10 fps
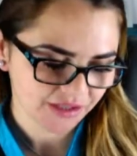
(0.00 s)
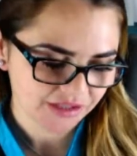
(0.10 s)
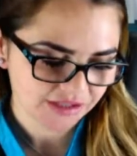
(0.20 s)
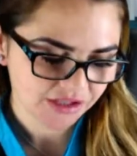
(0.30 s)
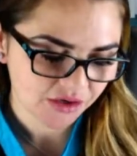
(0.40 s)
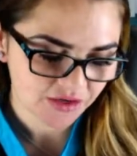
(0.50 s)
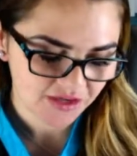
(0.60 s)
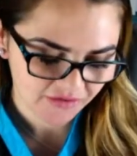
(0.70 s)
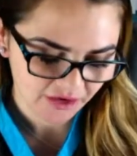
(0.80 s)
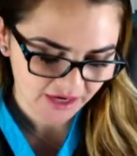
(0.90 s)
So
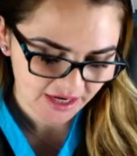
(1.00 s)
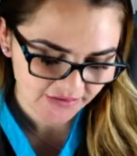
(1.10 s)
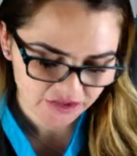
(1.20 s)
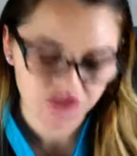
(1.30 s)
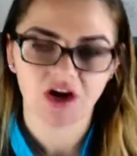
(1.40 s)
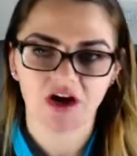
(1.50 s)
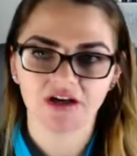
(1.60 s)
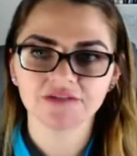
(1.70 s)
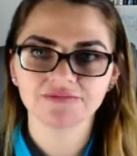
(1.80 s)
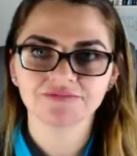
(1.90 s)
if I have a
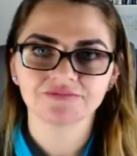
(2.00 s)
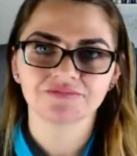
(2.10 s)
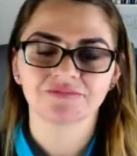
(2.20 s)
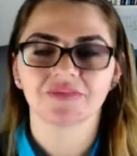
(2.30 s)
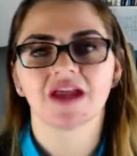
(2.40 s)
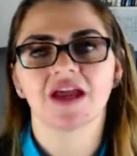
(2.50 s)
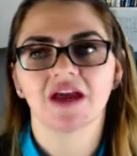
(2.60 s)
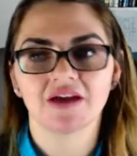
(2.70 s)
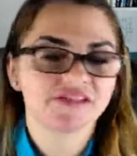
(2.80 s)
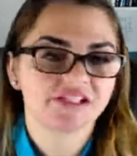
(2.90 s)
dog, and
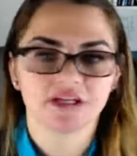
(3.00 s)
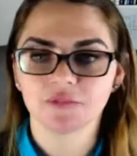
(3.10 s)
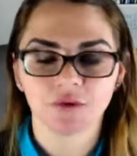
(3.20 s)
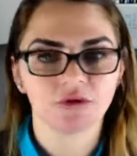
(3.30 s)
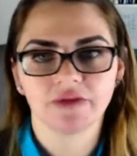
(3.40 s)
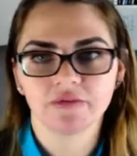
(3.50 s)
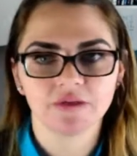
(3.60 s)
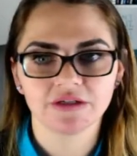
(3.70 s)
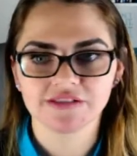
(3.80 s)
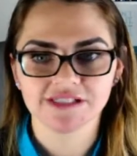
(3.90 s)
I have a standard poodle,
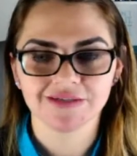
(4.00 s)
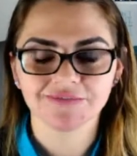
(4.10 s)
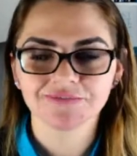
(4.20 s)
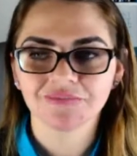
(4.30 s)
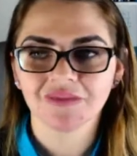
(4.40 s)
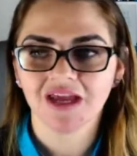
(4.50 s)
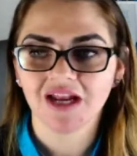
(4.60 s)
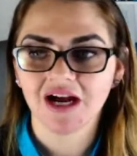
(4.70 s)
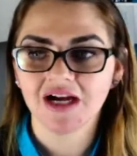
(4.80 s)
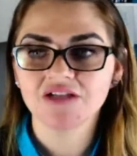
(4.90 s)
everyone knows that, and
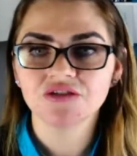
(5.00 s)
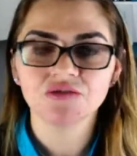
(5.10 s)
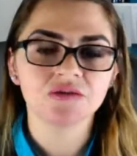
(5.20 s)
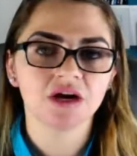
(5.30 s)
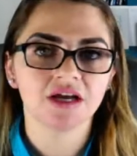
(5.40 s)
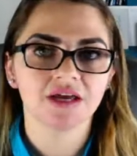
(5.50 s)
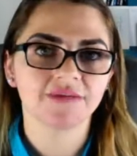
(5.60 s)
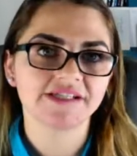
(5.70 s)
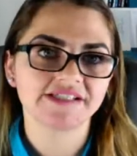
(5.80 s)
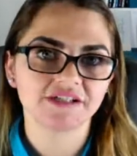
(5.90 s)
I do not get
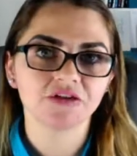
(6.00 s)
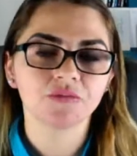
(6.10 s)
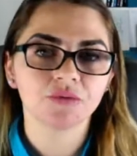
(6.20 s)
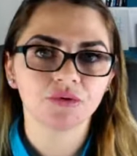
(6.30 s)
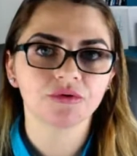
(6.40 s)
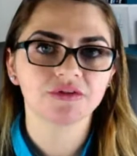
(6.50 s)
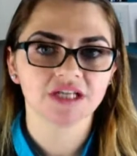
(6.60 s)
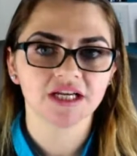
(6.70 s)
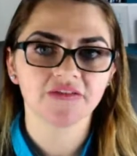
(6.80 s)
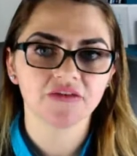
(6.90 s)
my standard poodle
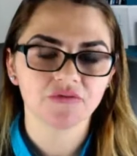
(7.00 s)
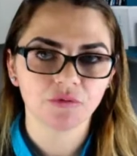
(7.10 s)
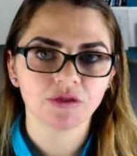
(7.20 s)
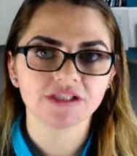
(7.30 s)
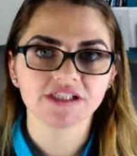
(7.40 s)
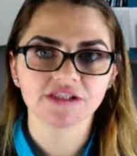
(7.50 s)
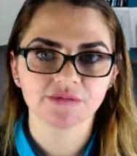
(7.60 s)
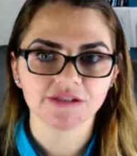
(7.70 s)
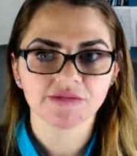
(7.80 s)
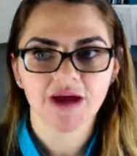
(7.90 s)
done every 4 to 6
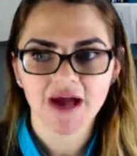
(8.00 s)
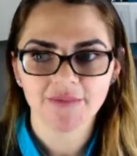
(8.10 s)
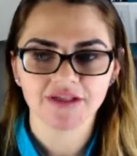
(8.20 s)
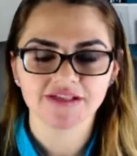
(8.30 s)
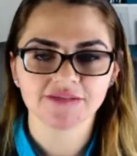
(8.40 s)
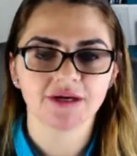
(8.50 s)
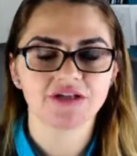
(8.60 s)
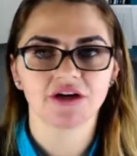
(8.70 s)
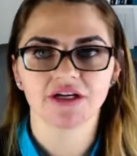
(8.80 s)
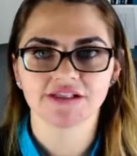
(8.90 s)
weeks, what happens? My
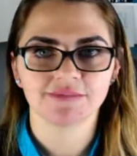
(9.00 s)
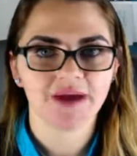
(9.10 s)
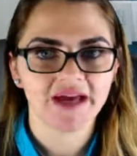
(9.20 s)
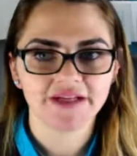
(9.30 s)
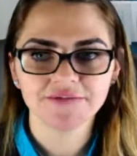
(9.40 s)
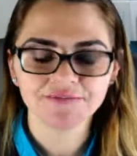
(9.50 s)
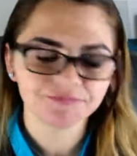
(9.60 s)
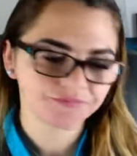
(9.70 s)
dog gets matted.